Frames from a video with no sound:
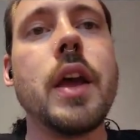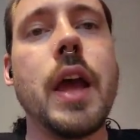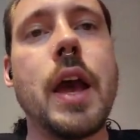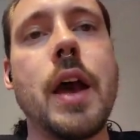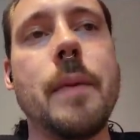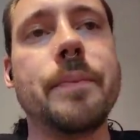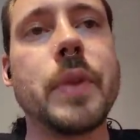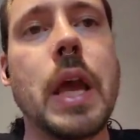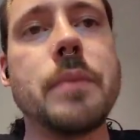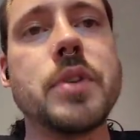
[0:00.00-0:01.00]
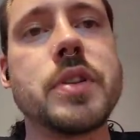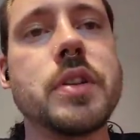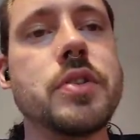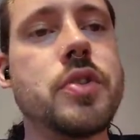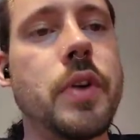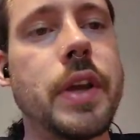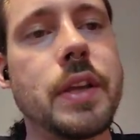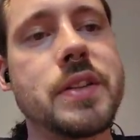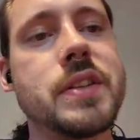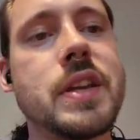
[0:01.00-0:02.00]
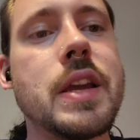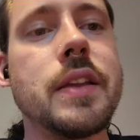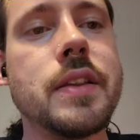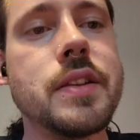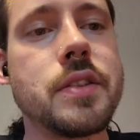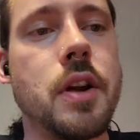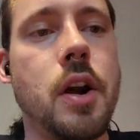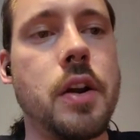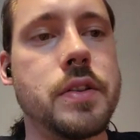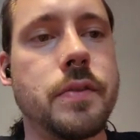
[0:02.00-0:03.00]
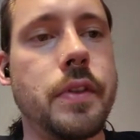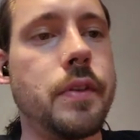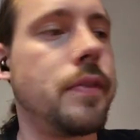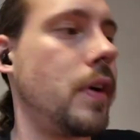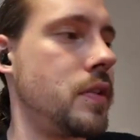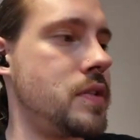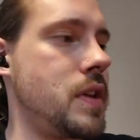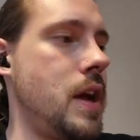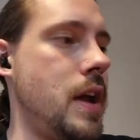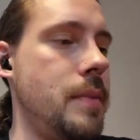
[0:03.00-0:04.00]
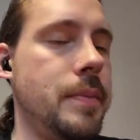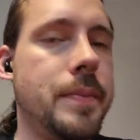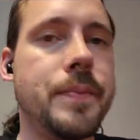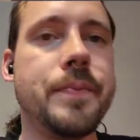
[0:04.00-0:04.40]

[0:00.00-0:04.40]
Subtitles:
I'm just enjoying seeing these cards for the first time.